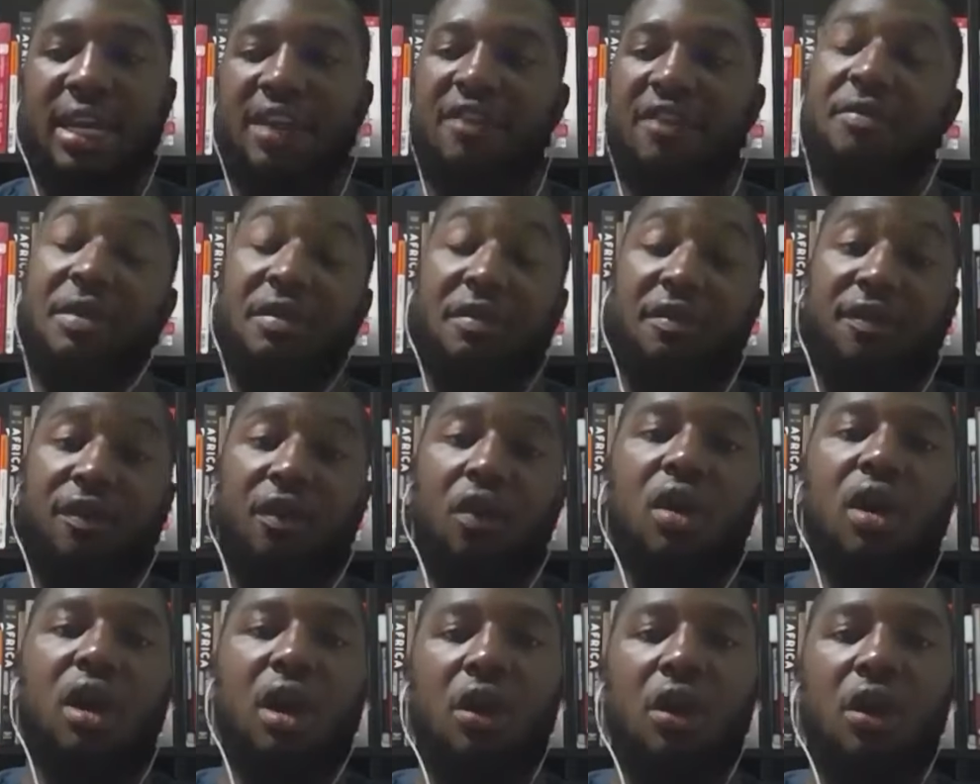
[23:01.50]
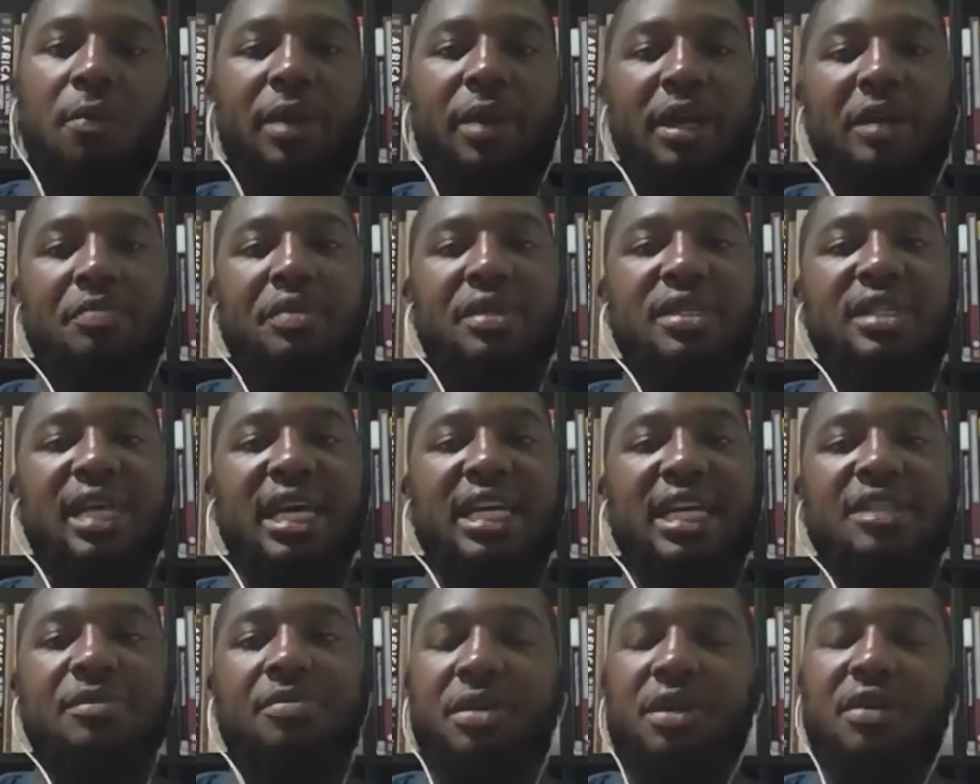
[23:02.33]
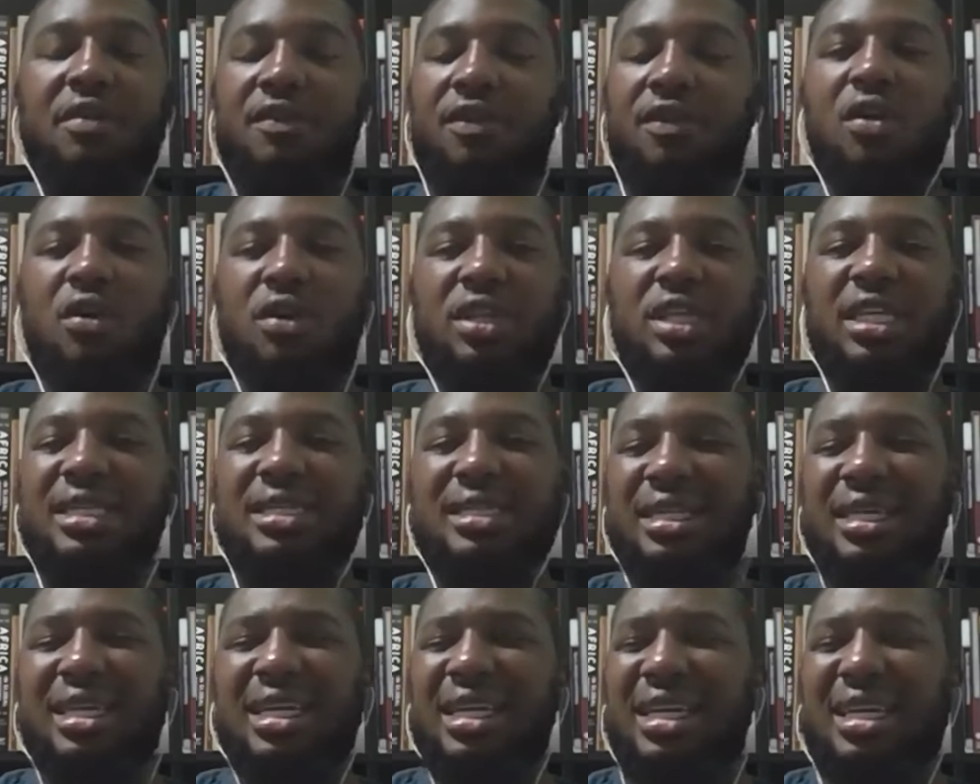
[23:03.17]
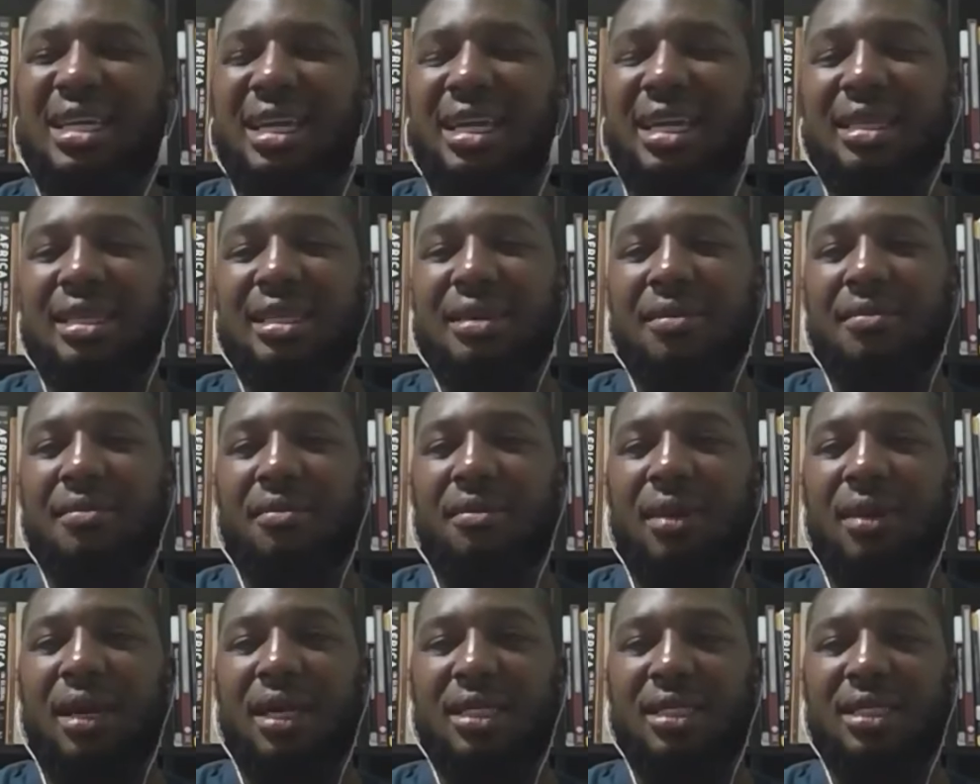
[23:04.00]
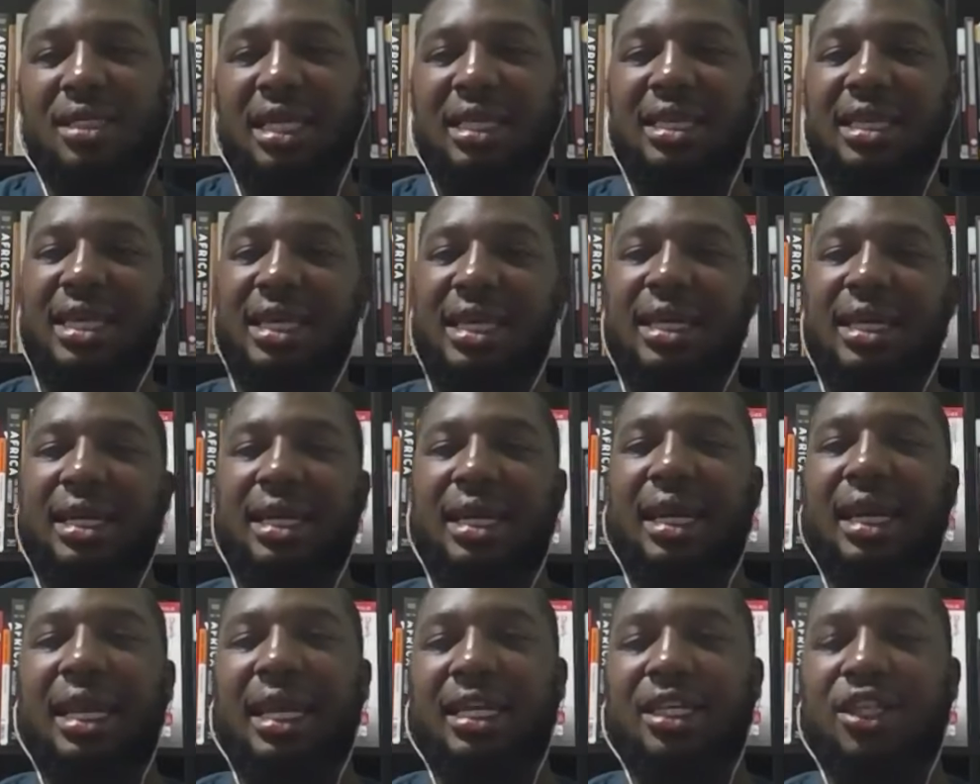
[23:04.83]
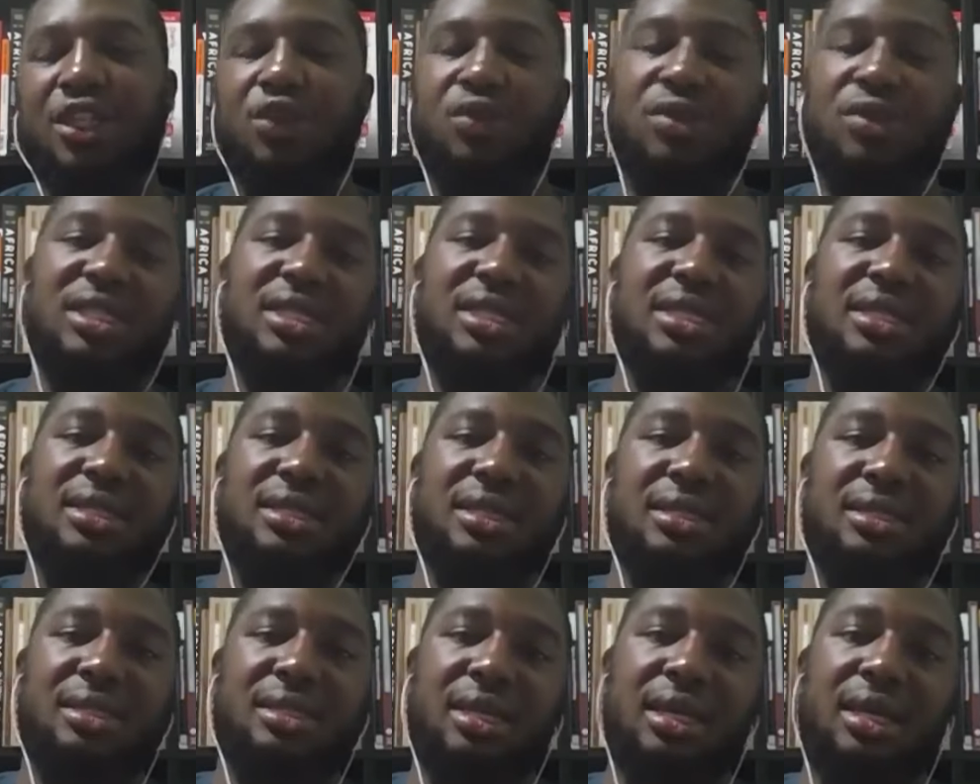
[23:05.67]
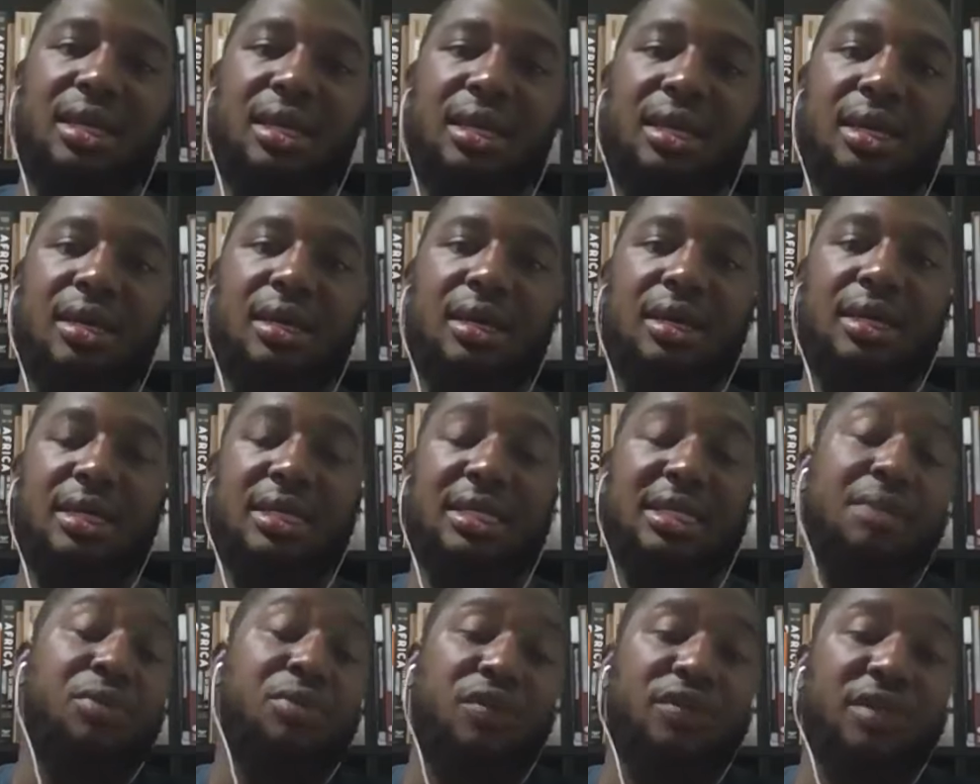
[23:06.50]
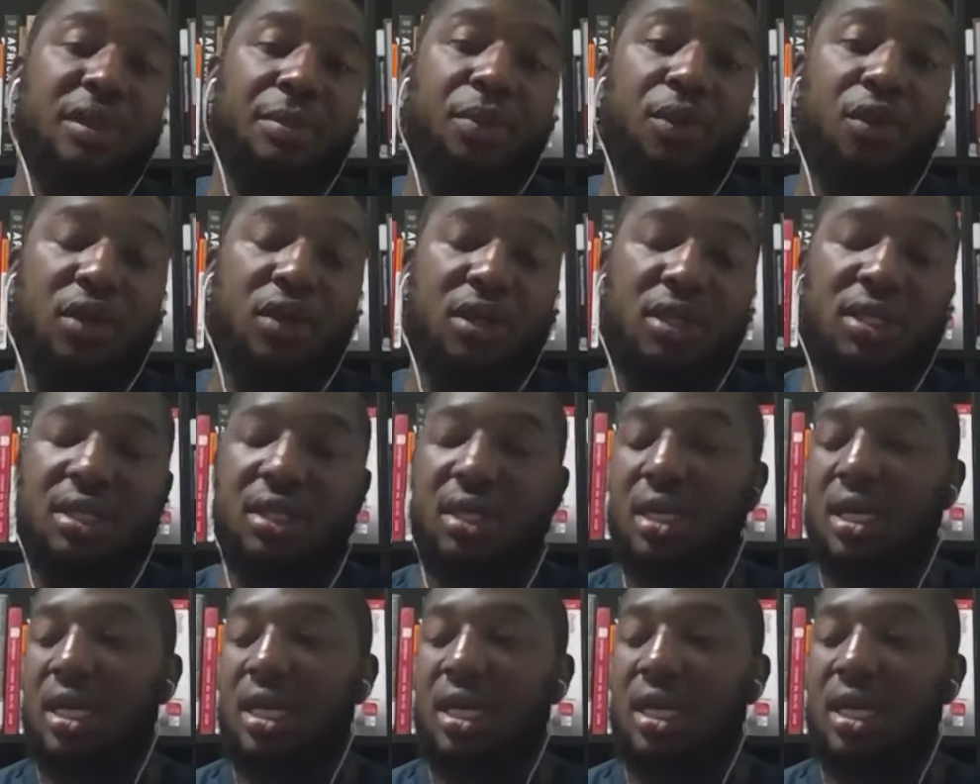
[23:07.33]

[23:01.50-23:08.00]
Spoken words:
have been vocal, but besides being vocal, there's really nothing much that they can lend to citizens in terms of support.